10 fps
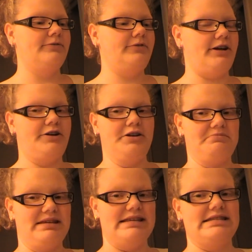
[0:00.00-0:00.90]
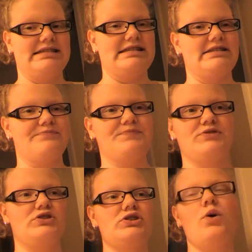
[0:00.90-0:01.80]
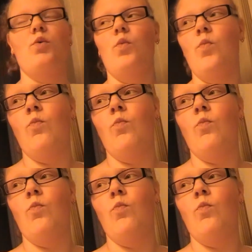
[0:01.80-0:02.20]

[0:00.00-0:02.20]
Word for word: fried green beans. So,